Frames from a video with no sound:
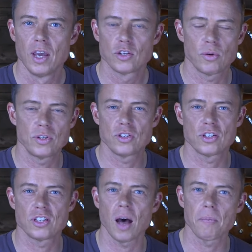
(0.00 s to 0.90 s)
so I just
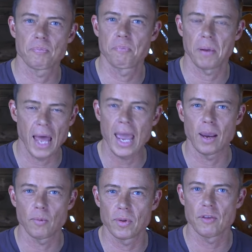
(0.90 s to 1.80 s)
stopped
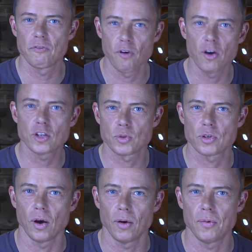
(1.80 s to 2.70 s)
playing when the verse
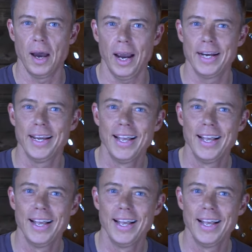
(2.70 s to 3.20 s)
was on, right?